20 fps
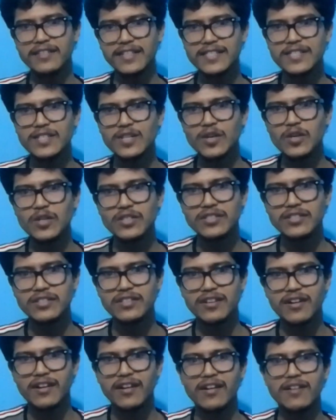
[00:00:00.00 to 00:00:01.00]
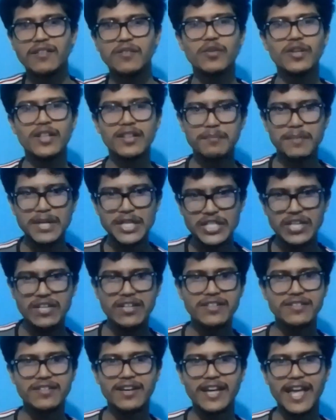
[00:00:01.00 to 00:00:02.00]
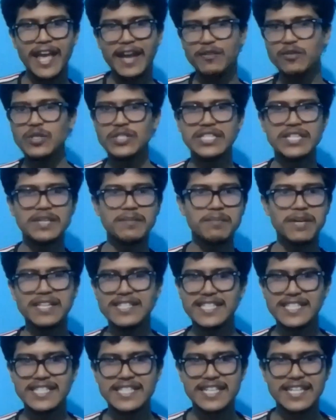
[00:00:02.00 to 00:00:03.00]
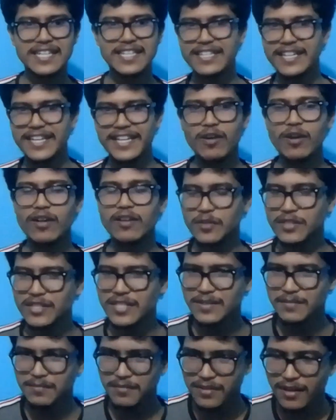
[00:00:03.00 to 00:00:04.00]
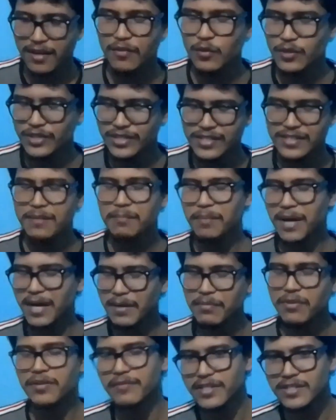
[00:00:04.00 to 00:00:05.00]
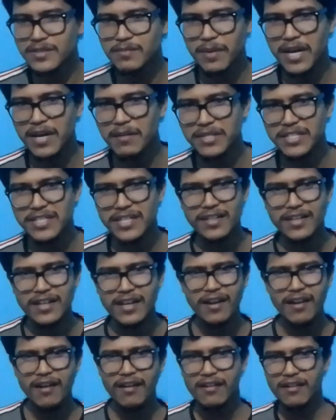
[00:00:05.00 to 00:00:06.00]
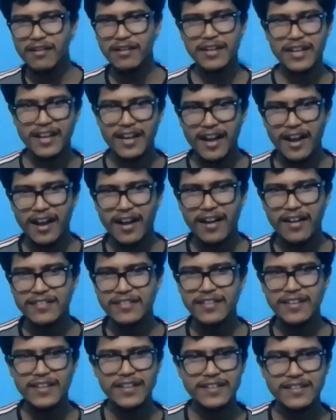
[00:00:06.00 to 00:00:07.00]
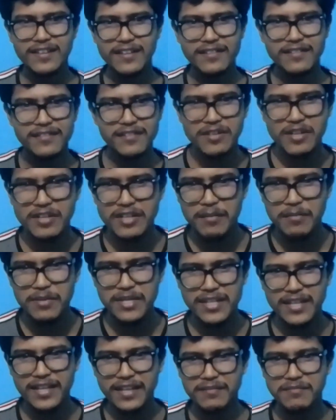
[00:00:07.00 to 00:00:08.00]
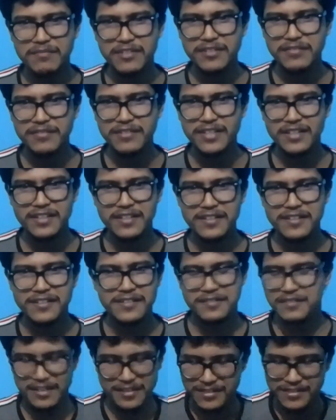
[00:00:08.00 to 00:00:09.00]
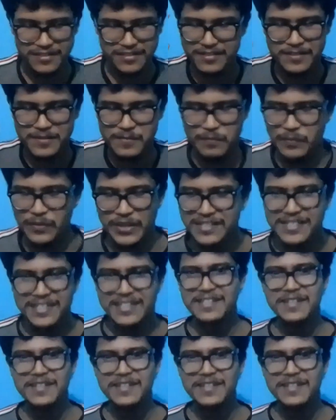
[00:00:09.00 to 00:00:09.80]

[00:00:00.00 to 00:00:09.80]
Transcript: This code will measure the accuracy, precision, recall, which is the performance parameter. Oh, okay, they wrote down everything for me. That's